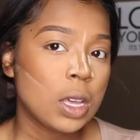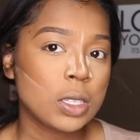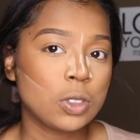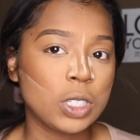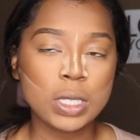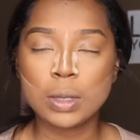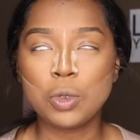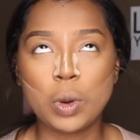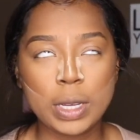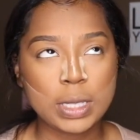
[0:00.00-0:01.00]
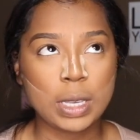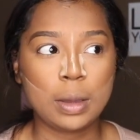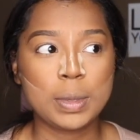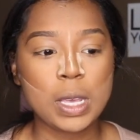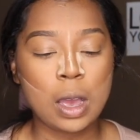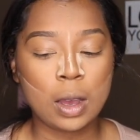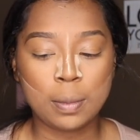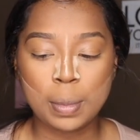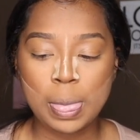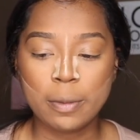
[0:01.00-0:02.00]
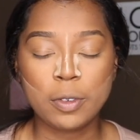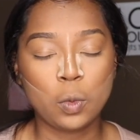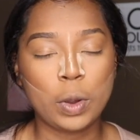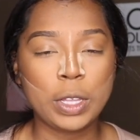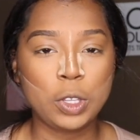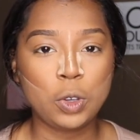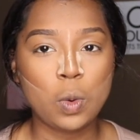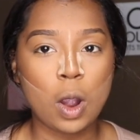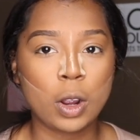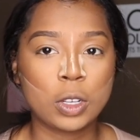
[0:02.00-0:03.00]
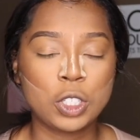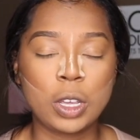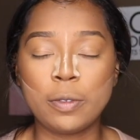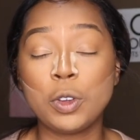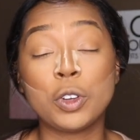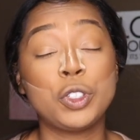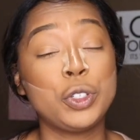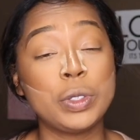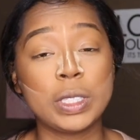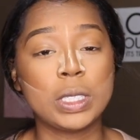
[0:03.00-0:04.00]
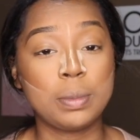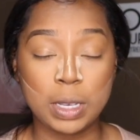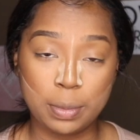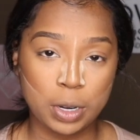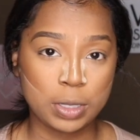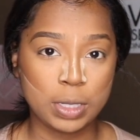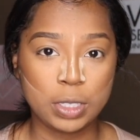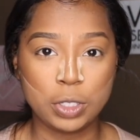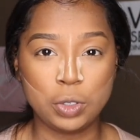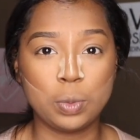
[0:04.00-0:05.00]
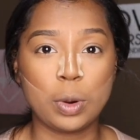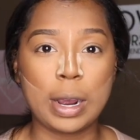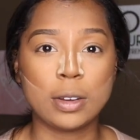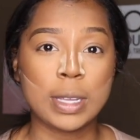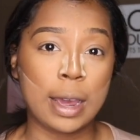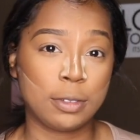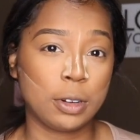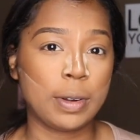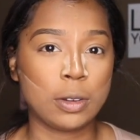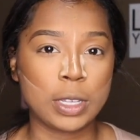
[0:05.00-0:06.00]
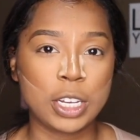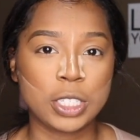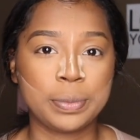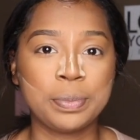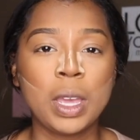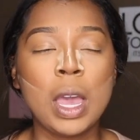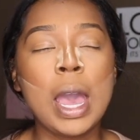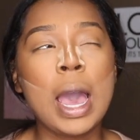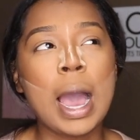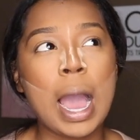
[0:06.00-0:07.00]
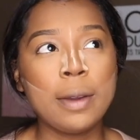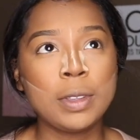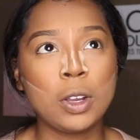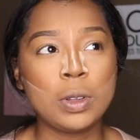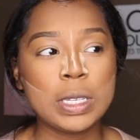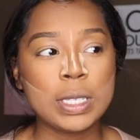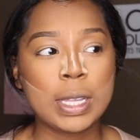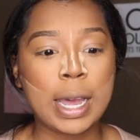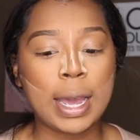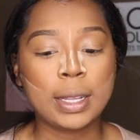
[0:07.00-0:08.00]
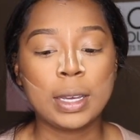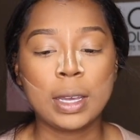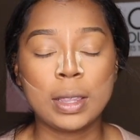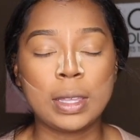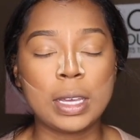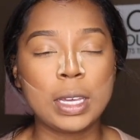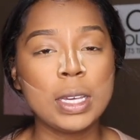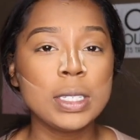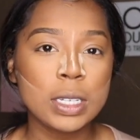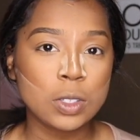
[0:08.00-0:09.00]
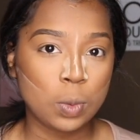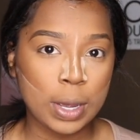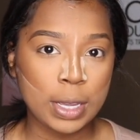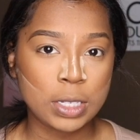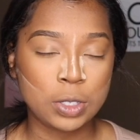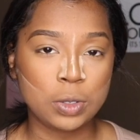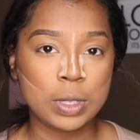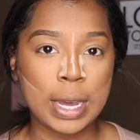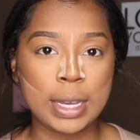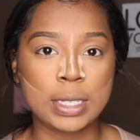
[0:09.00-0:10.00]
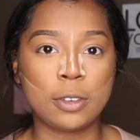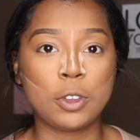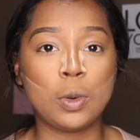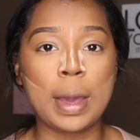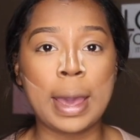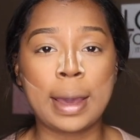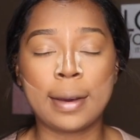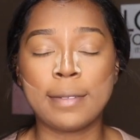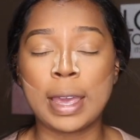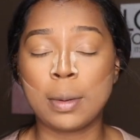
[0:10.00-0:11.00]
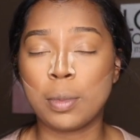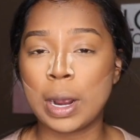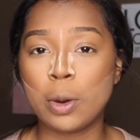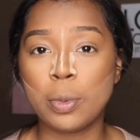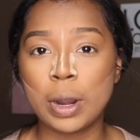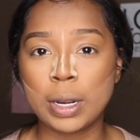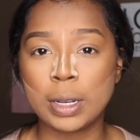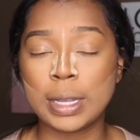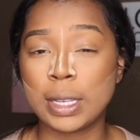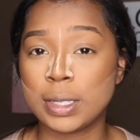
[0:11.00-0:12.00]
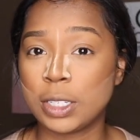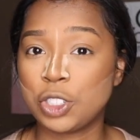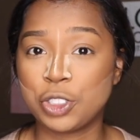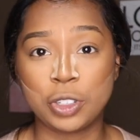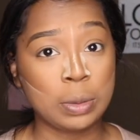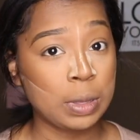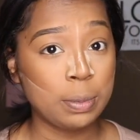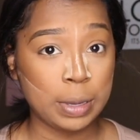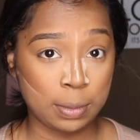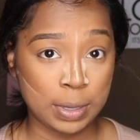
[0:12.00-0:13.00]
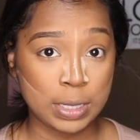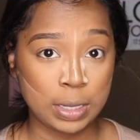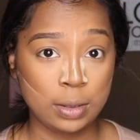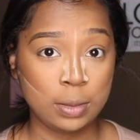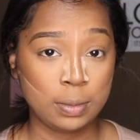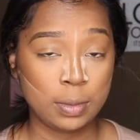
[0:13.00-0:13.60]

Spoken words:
So just some quick tips for when if you're choosing to be a person to do brows after foundation. I've noticed that the easiest way to do that is if you have a brow product that is extremely pigmented,